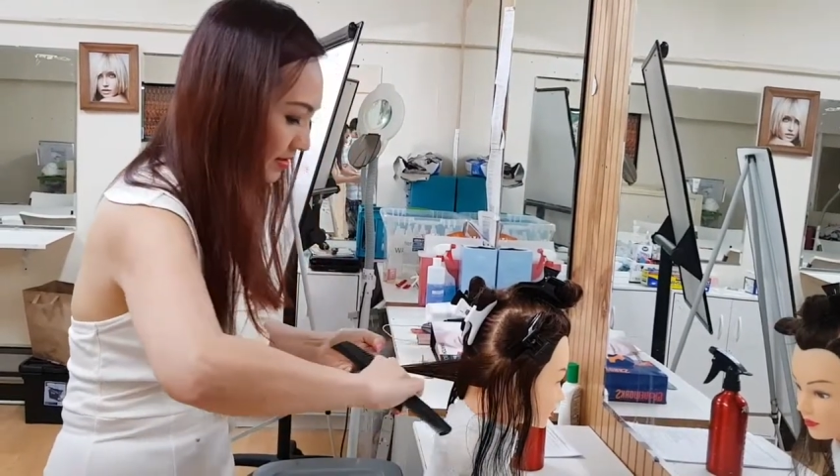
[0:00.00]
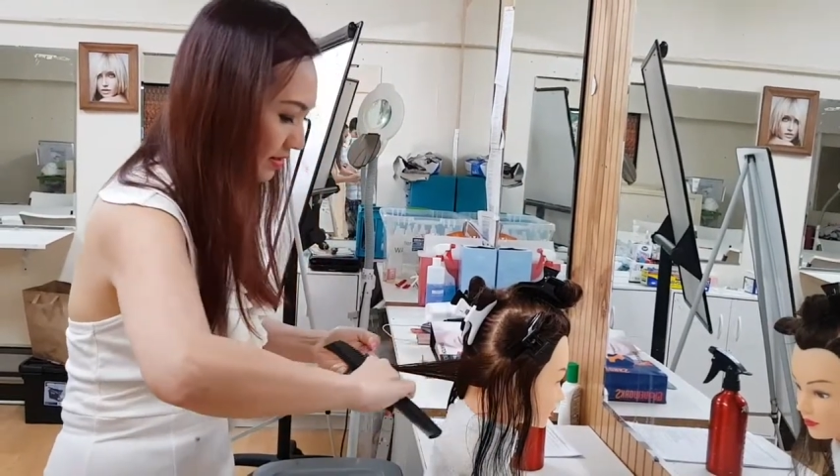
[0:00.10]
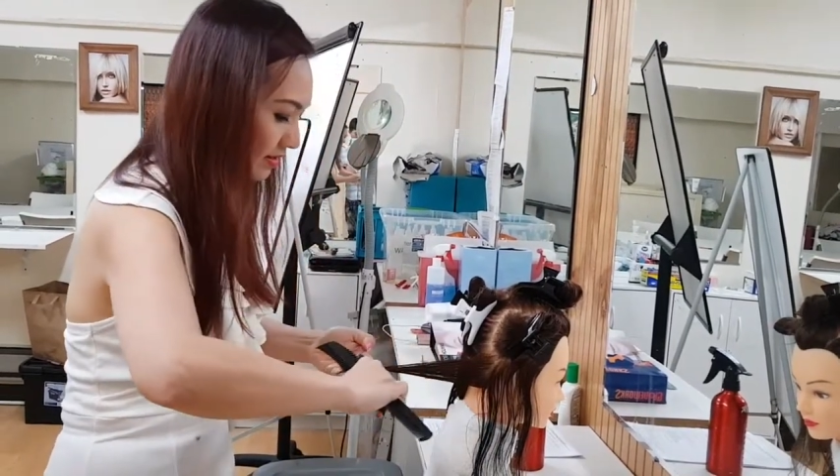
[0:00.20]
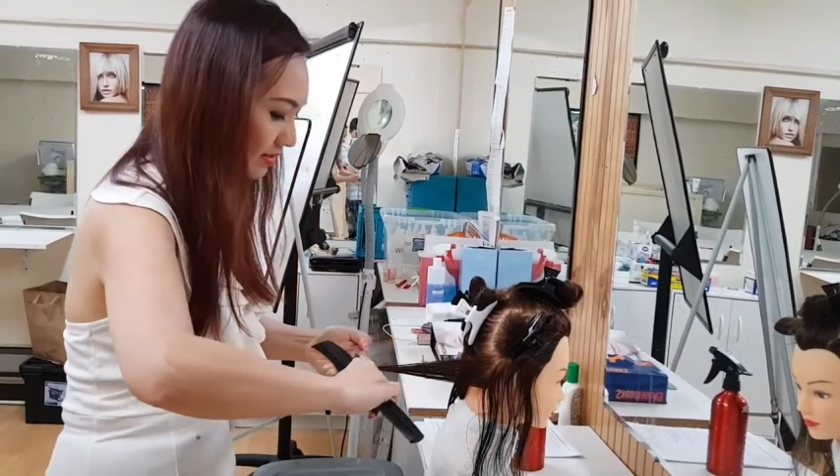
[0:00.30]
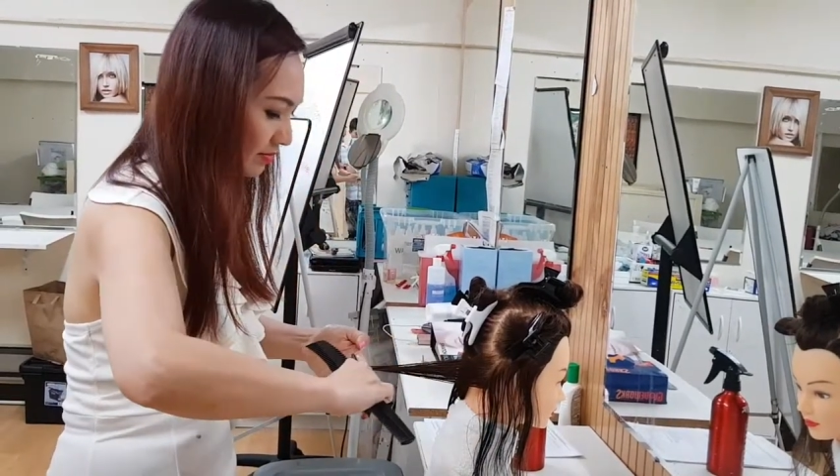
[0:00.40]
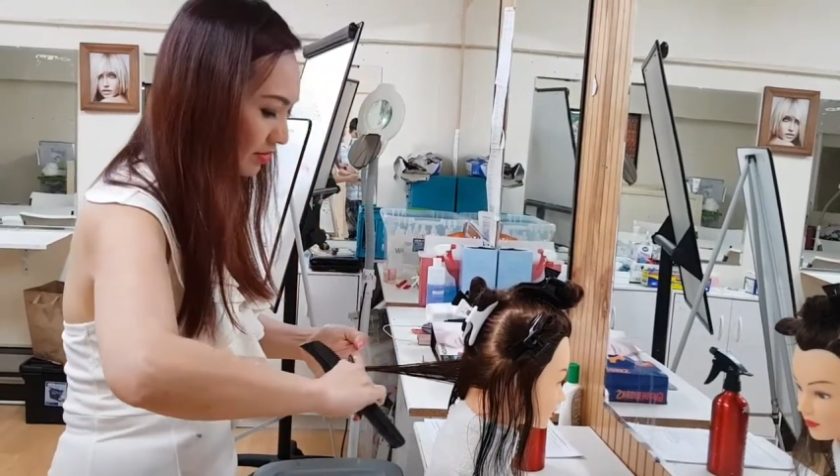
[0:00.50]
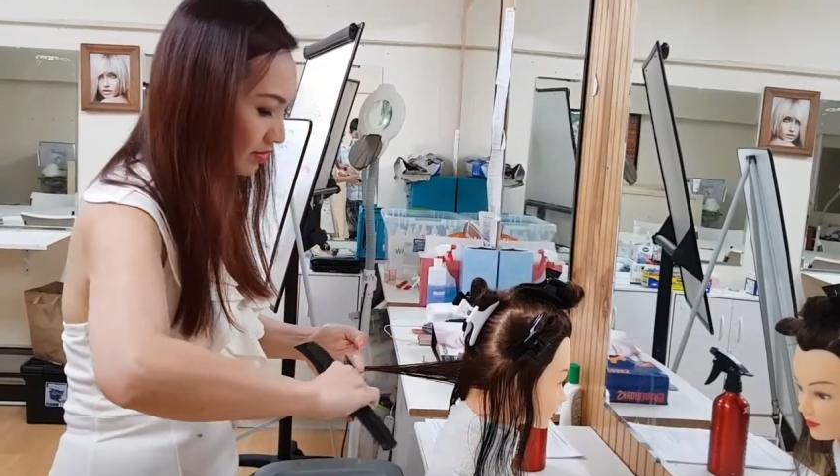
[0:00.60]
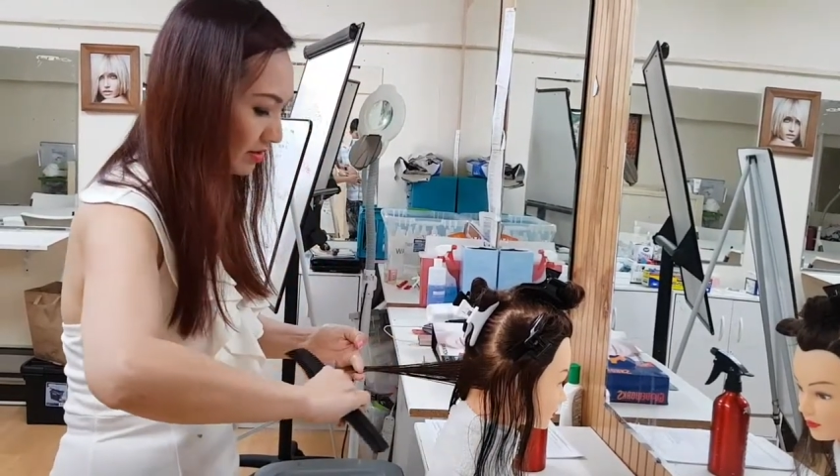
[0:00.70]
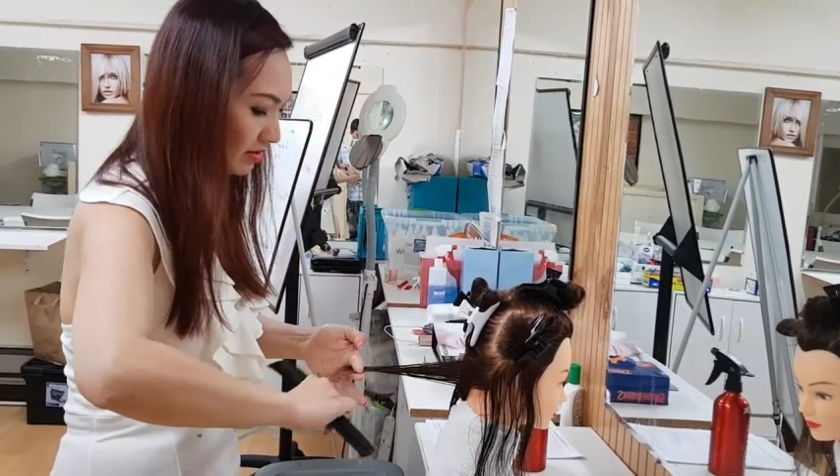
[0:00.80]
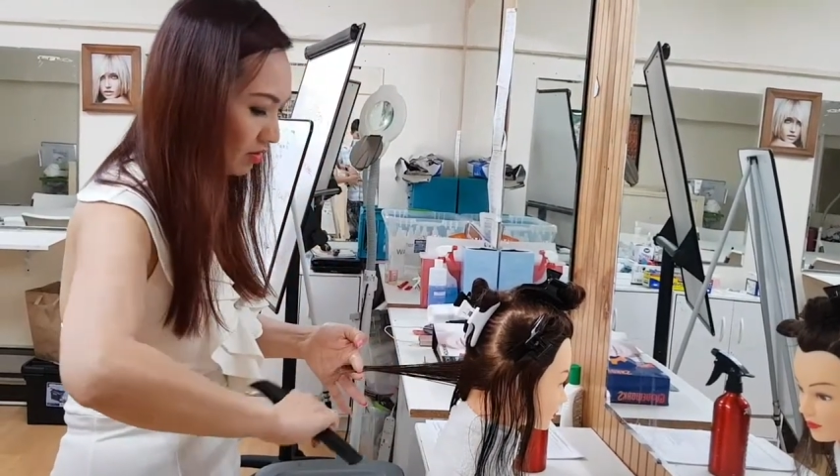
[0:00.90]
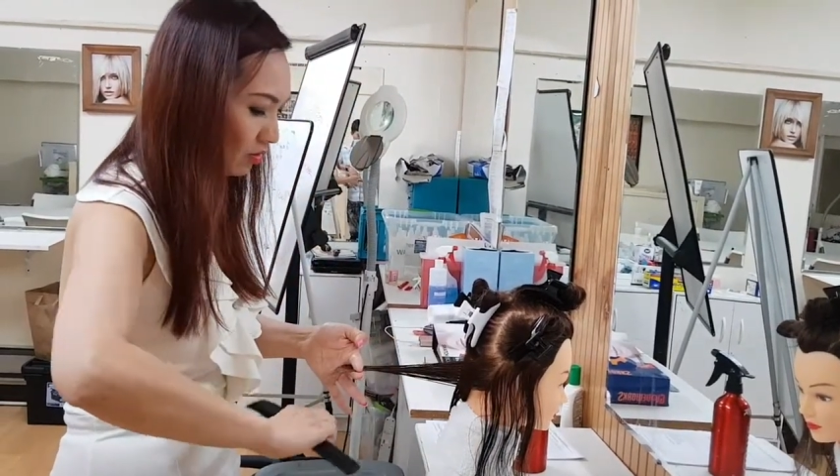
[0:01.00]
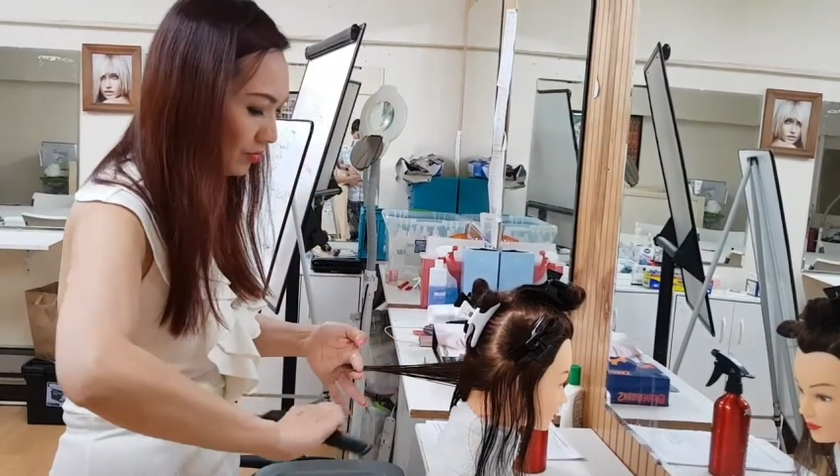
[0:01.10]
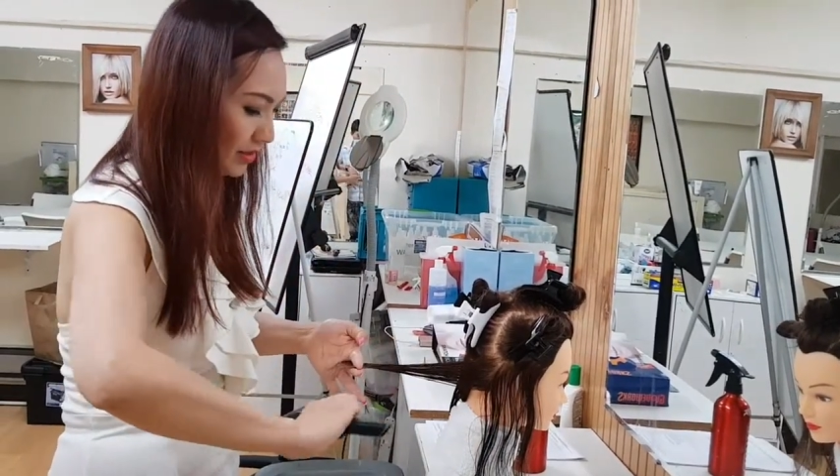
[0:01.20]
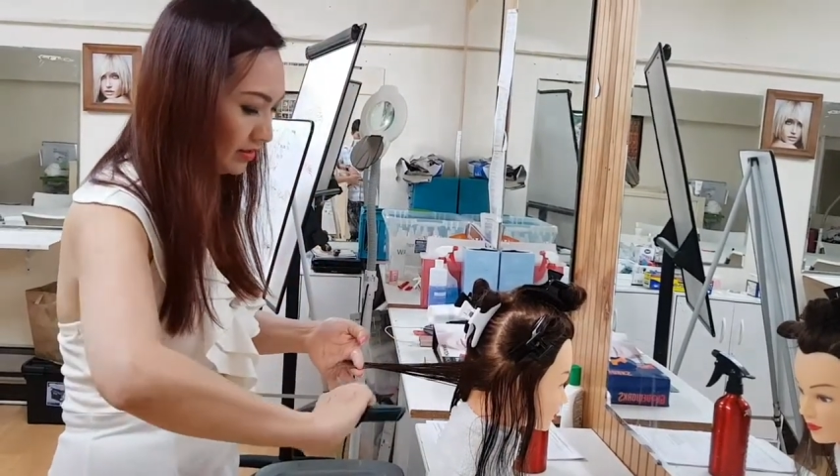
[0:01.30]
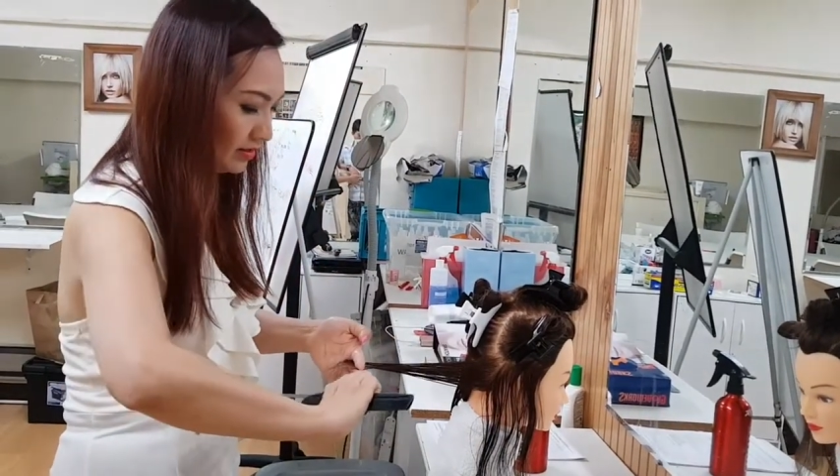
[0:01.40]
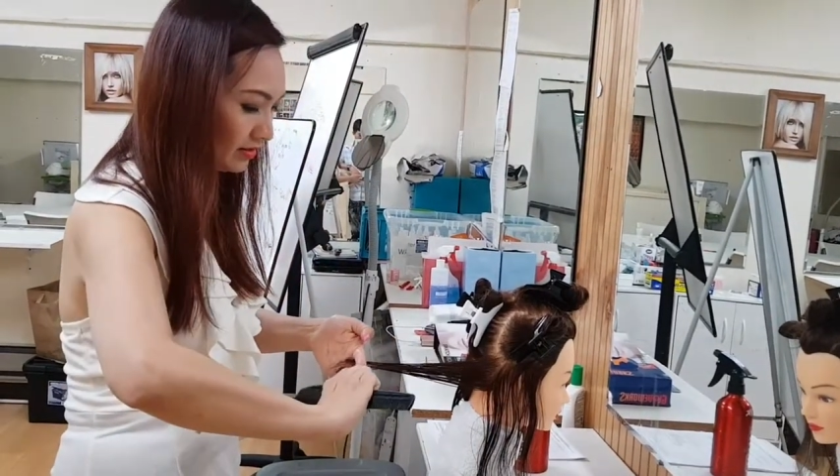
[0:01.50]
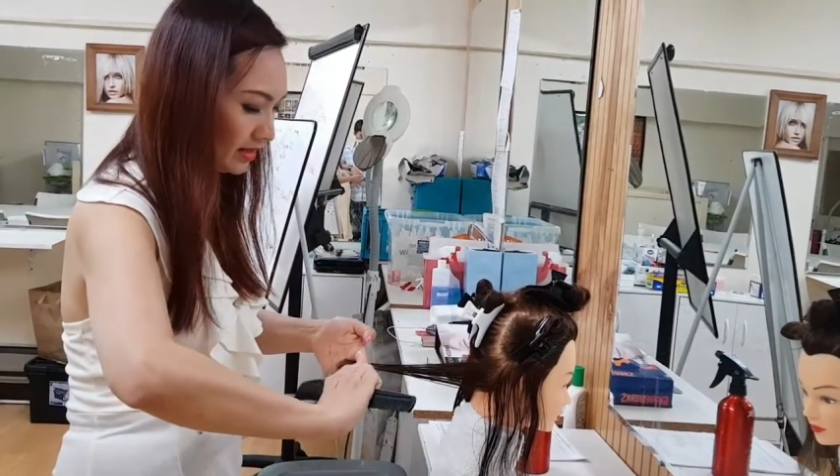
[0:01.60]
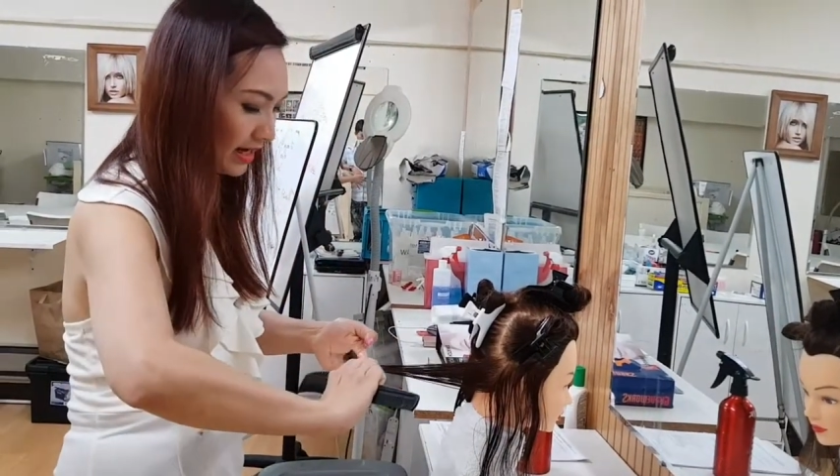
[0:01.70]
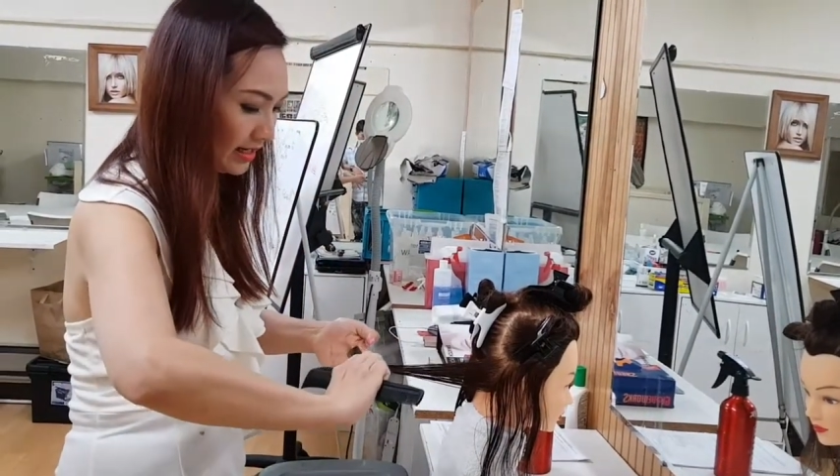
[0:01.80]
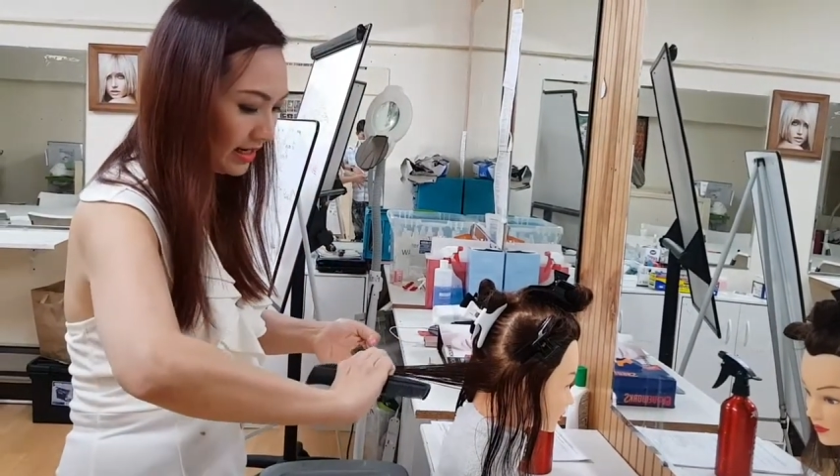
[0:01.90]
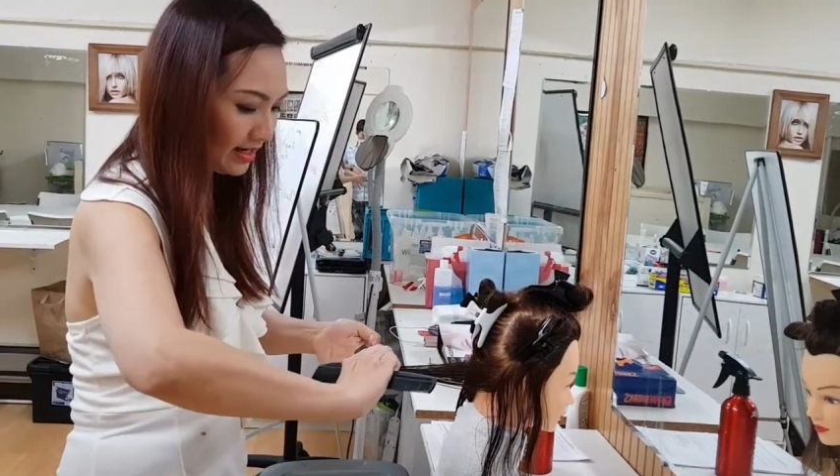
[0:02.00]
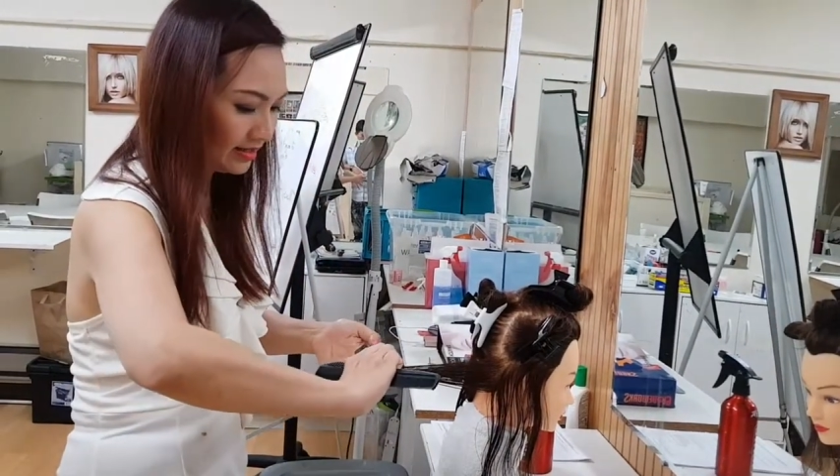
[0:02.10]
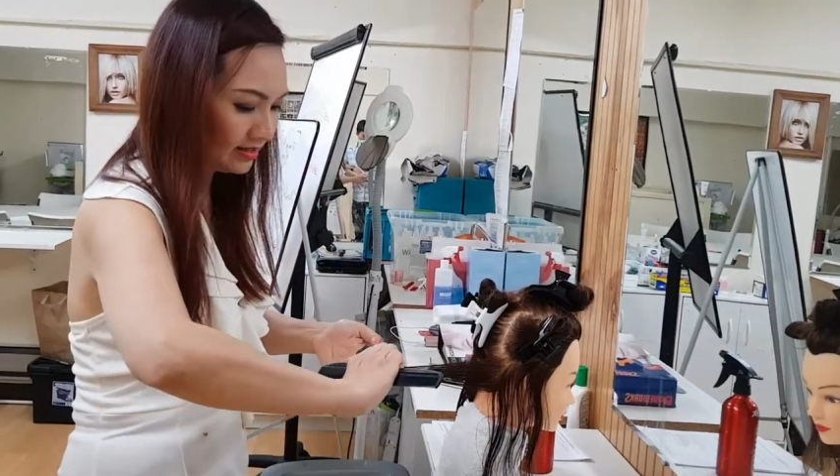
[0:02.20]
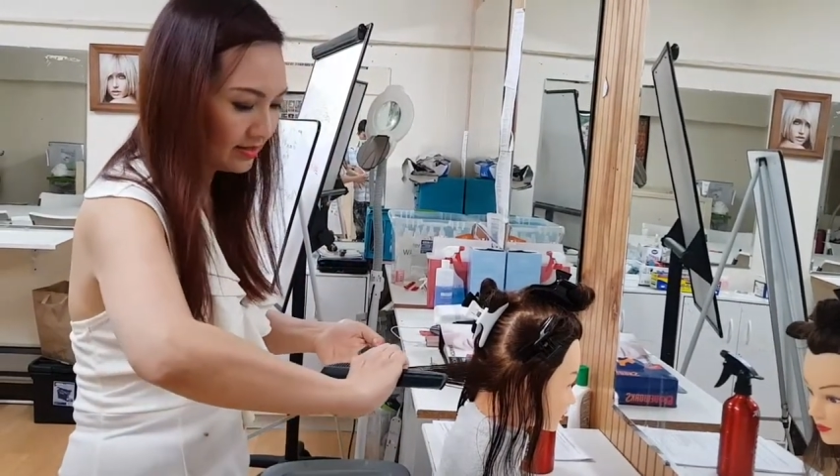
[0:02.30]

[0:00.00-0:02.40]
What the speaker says: and then I'm gonna open the guideline.